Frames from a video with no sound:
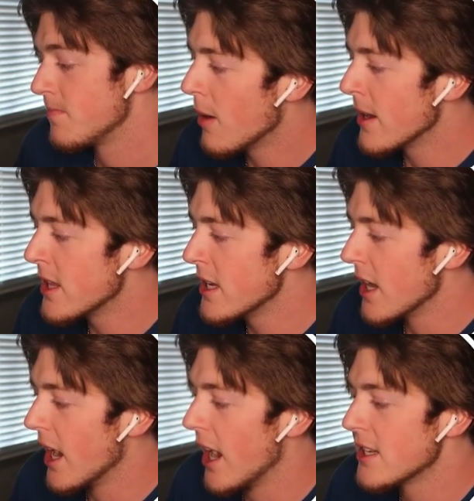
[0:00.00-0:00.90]

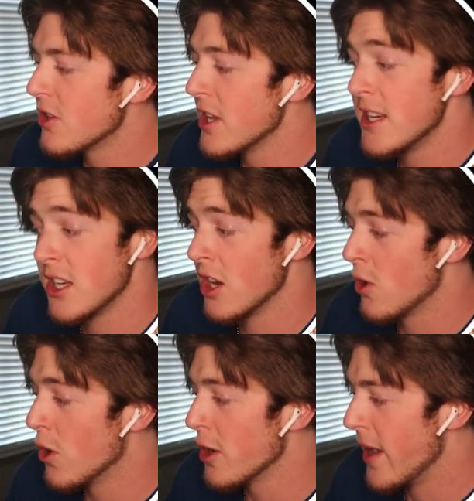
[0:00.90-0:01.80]
I still think he's a good
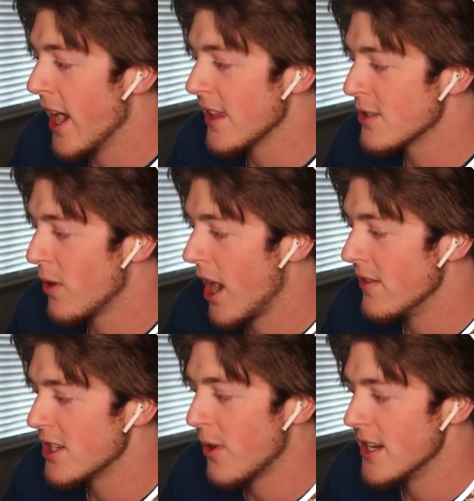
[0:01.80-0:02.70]
quarterback. That's
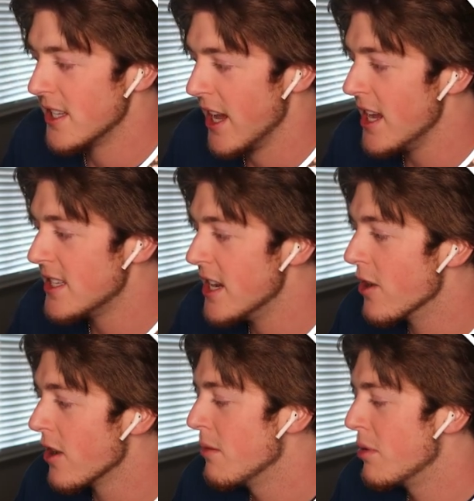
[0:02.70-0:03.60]
obviously why he's in A tier.